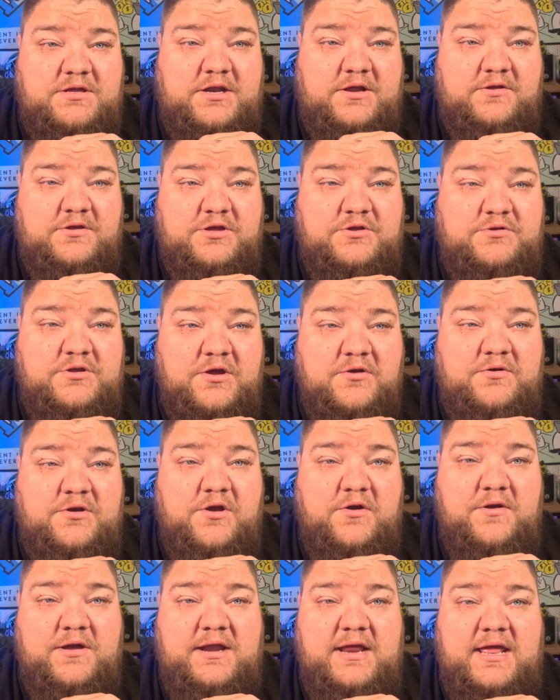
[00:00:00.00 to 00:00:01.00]
you know, you don't
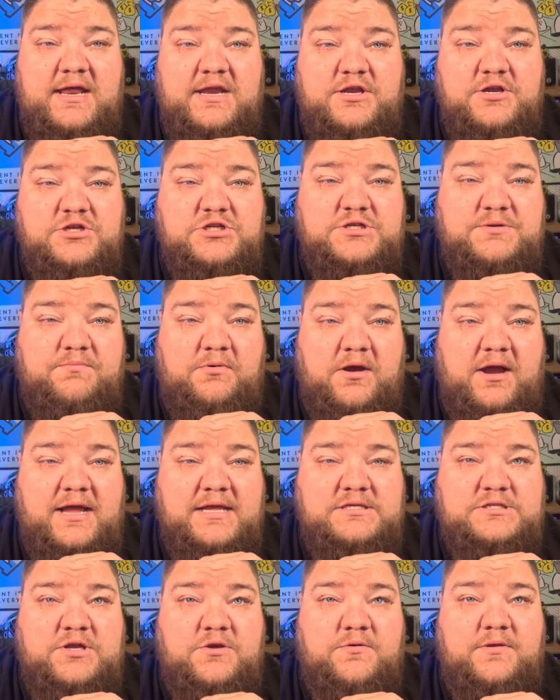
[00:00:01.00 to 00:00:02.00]
know it and you're
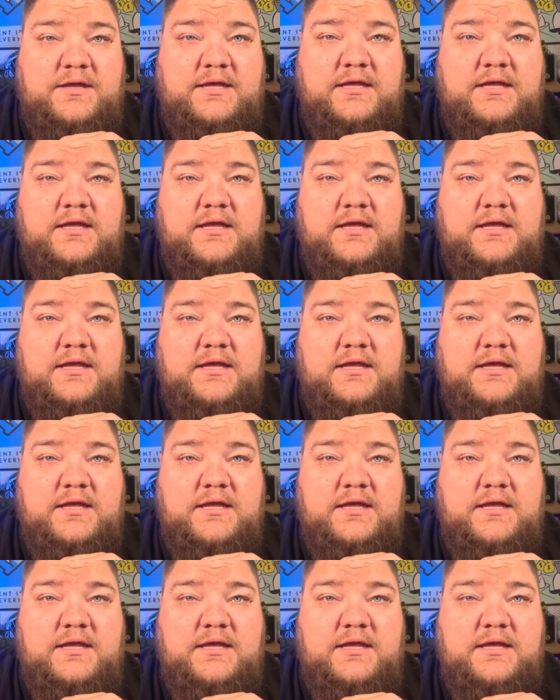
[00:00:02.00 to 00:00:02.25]
surprised going